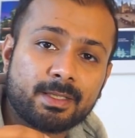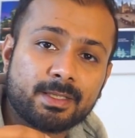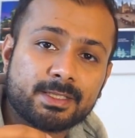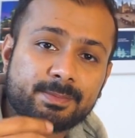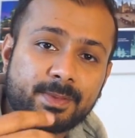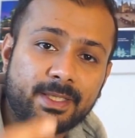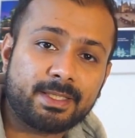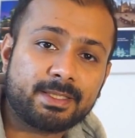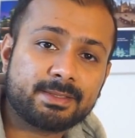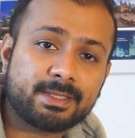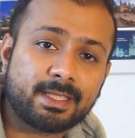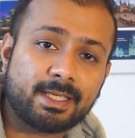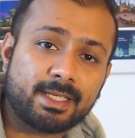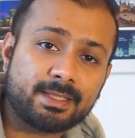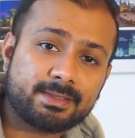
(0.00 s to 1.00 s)
spendings
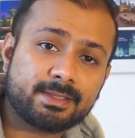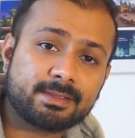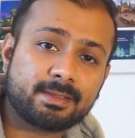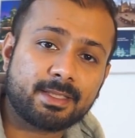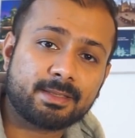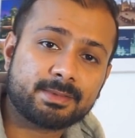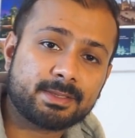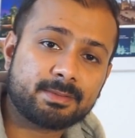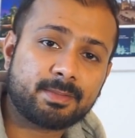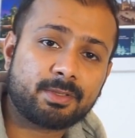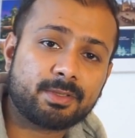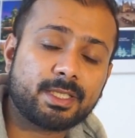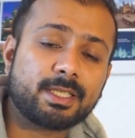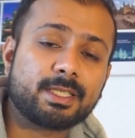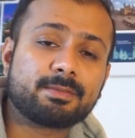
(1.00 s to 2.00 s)
are less than the lump sum
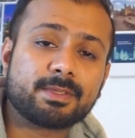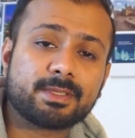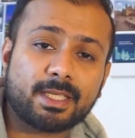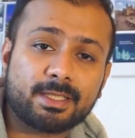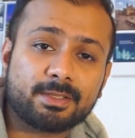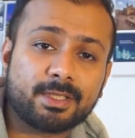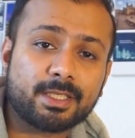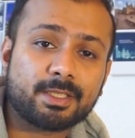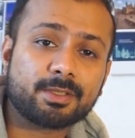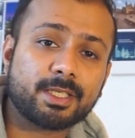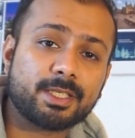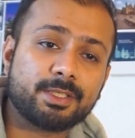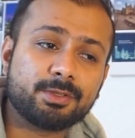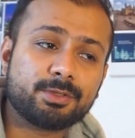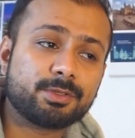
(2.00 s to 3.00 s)
amount, then it will tell you that, okay,
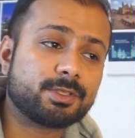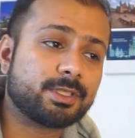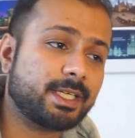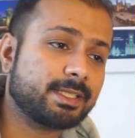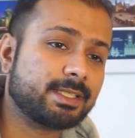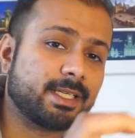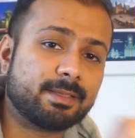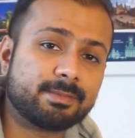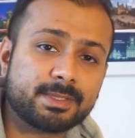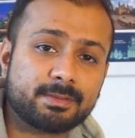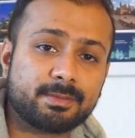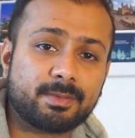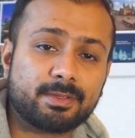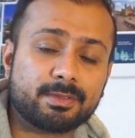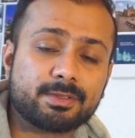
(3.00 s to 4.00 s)
you should take the lump sum
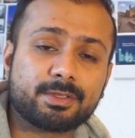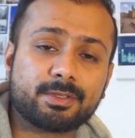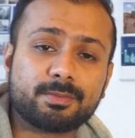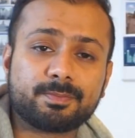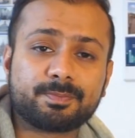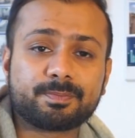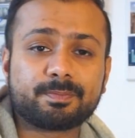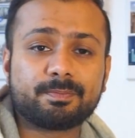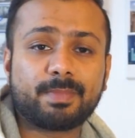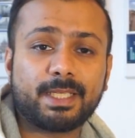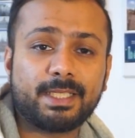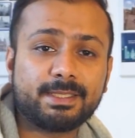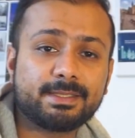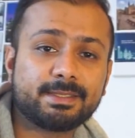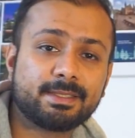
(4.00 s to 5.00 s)
amount. So
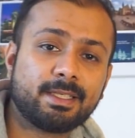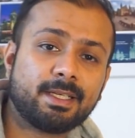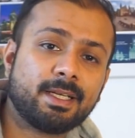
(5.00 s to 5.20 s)
please